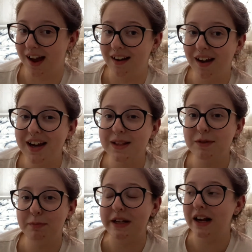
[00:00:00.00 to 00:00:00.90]
I like them
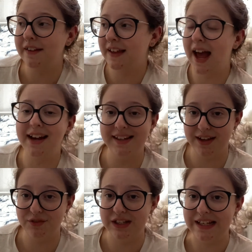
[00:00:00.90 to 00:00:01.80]
to be like the Katniss
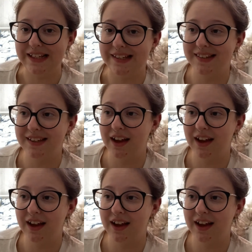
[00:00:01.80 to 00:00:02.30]
Everdeens.